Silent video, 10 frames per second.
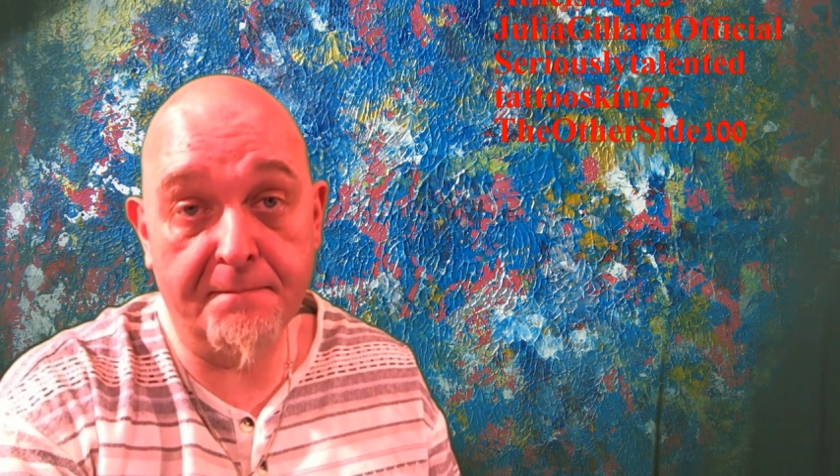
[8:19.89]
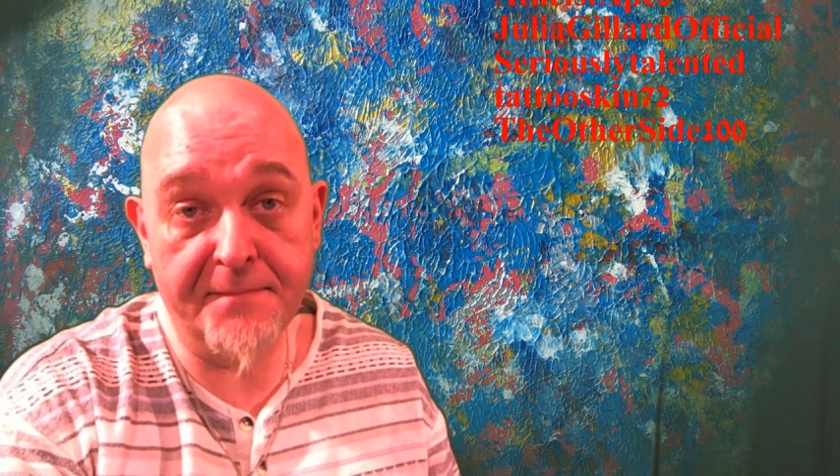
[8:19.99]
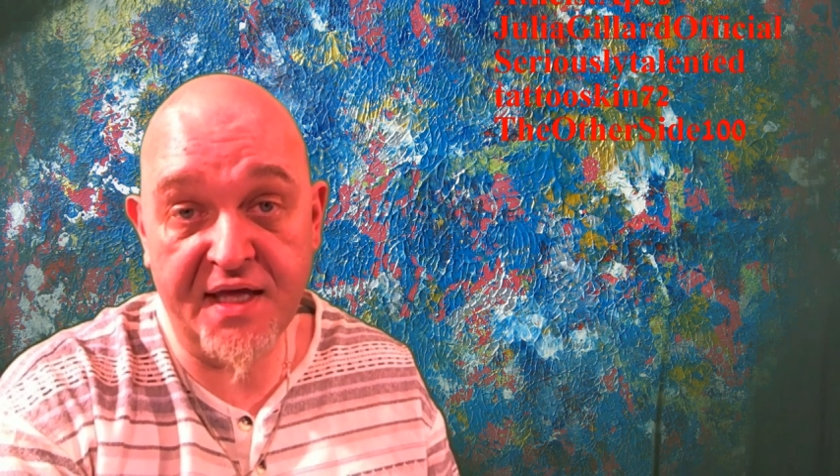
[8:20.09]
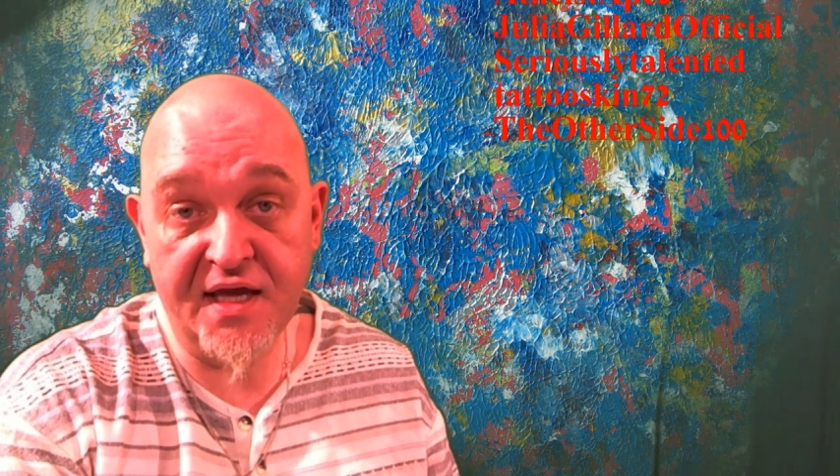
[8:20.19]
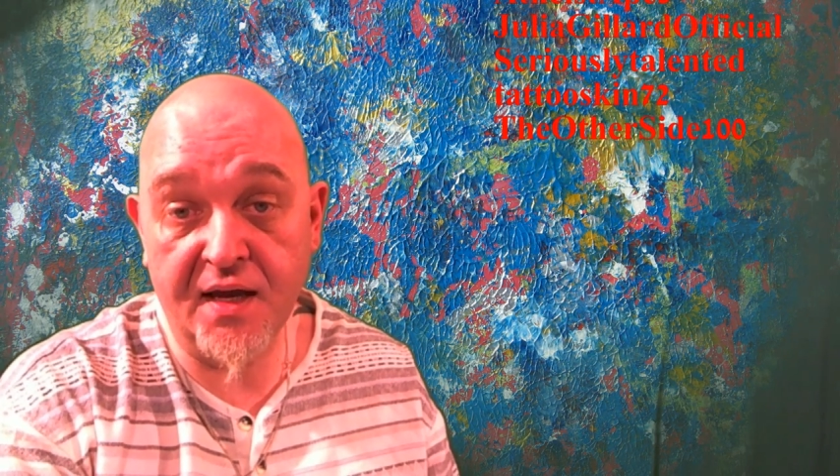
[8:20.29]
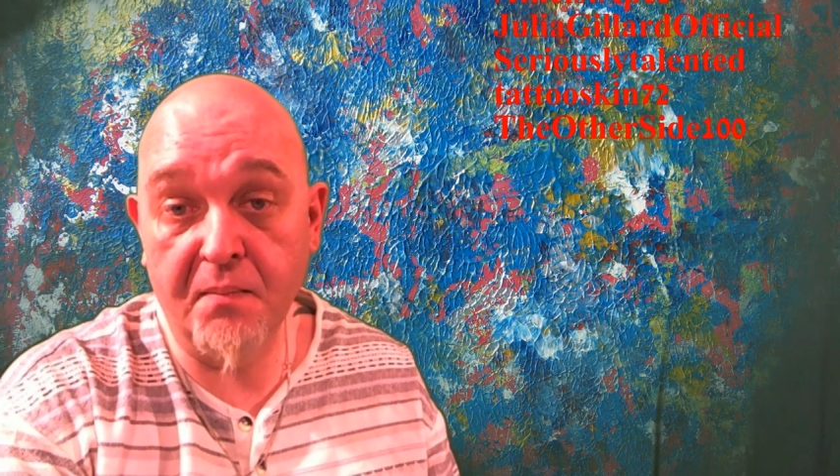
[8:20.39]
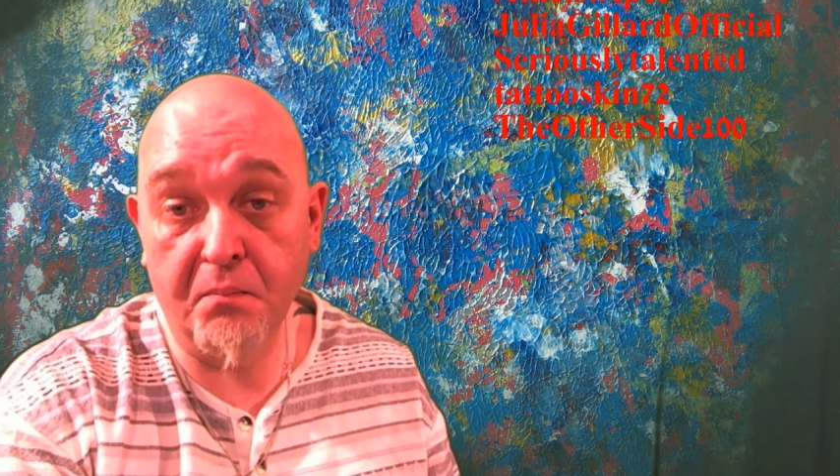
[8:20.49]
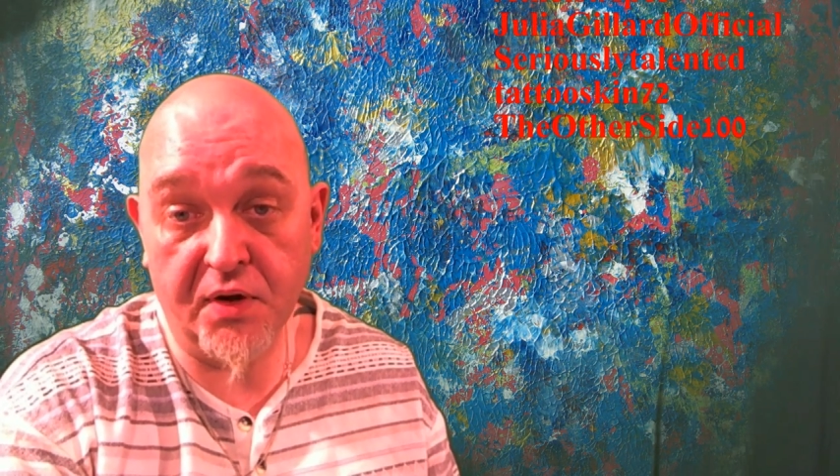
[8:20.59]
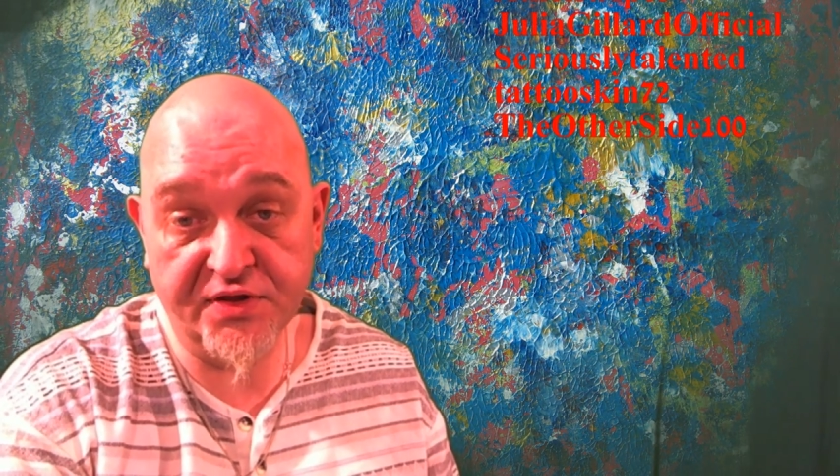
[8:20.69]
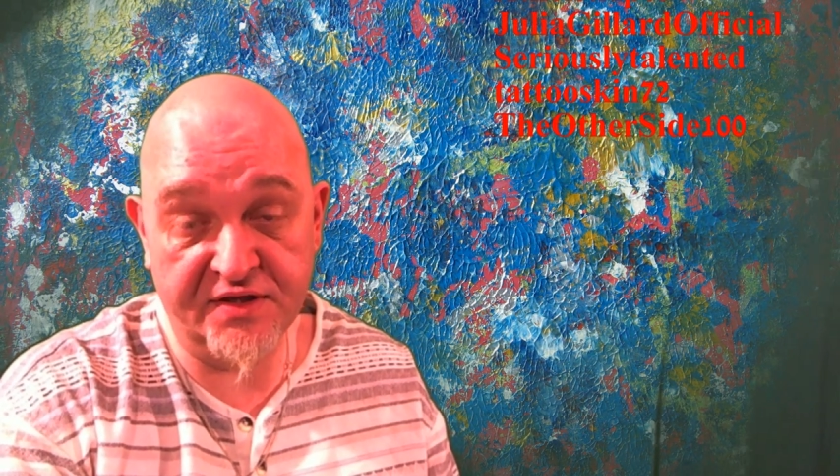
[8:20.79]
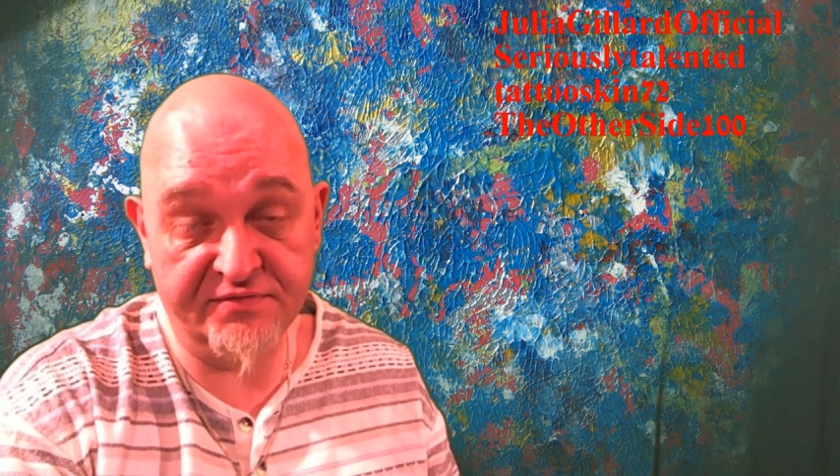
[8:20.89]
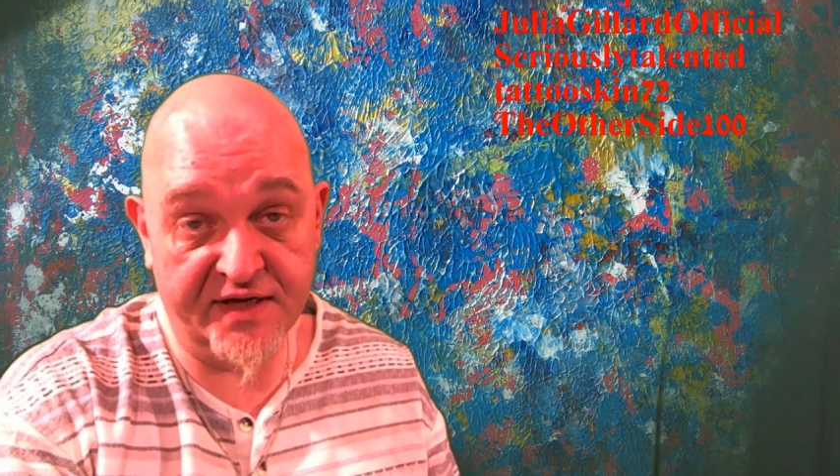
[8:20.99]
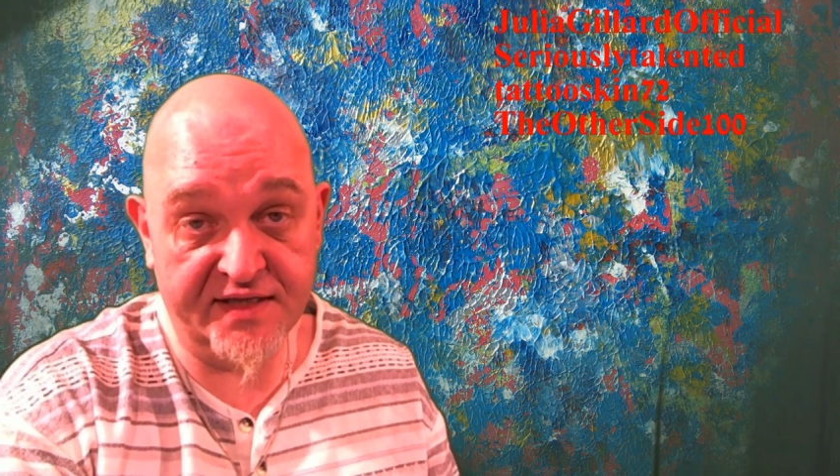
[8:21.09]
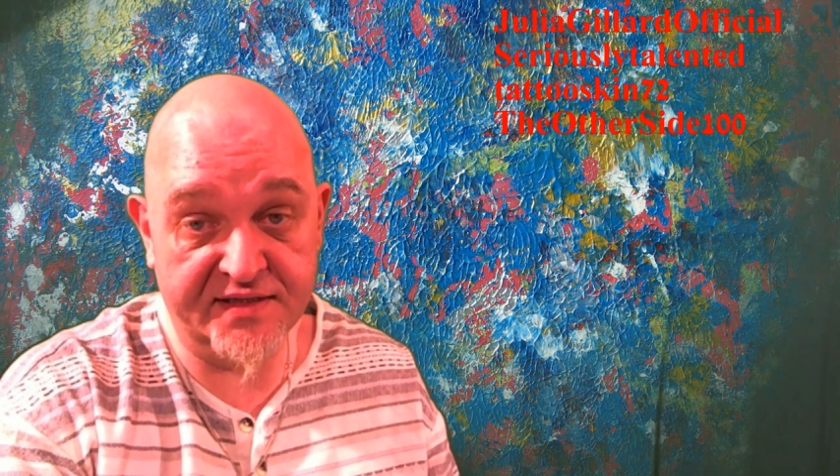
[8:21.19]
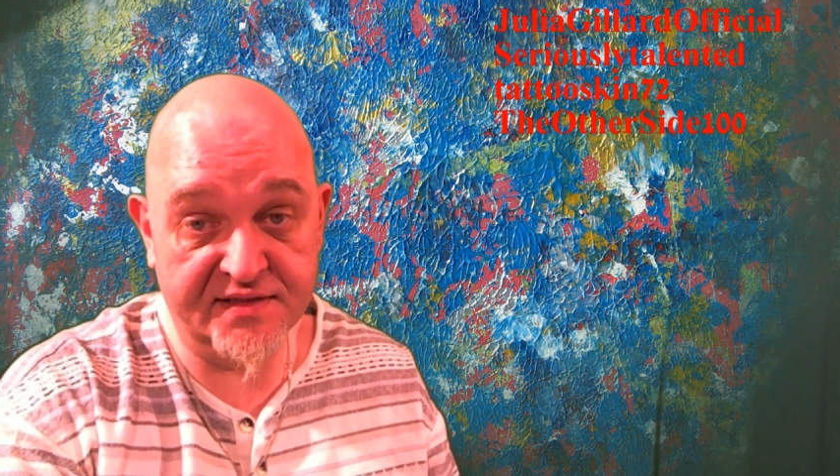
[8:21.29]
being
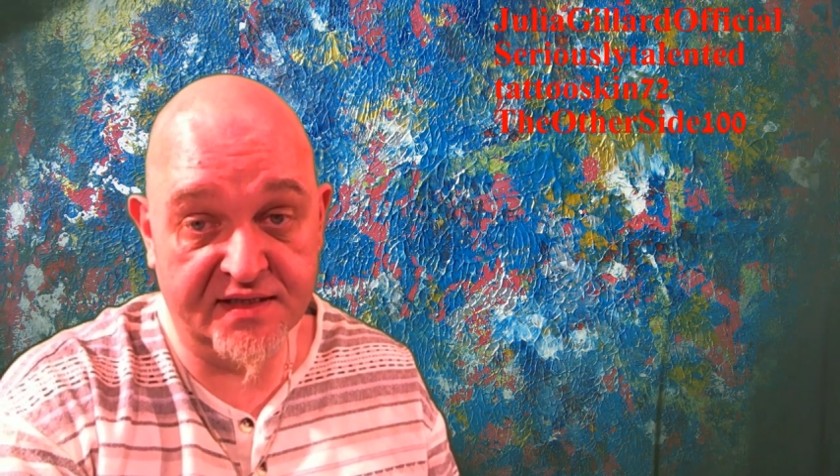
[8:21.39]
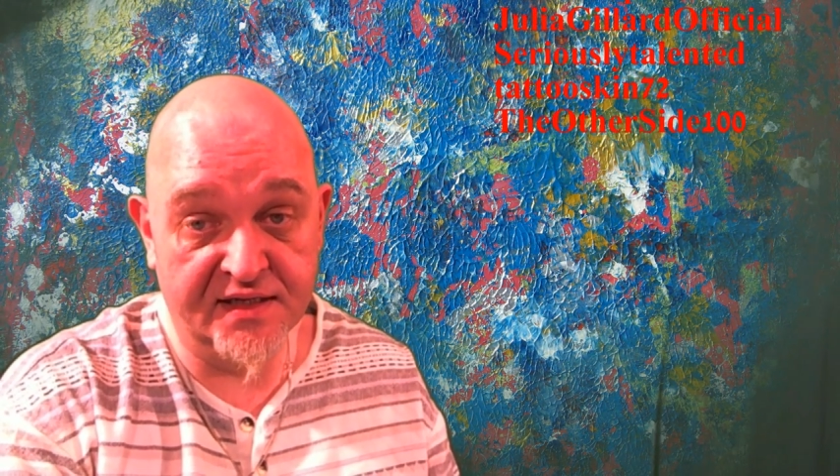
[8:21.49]
motivated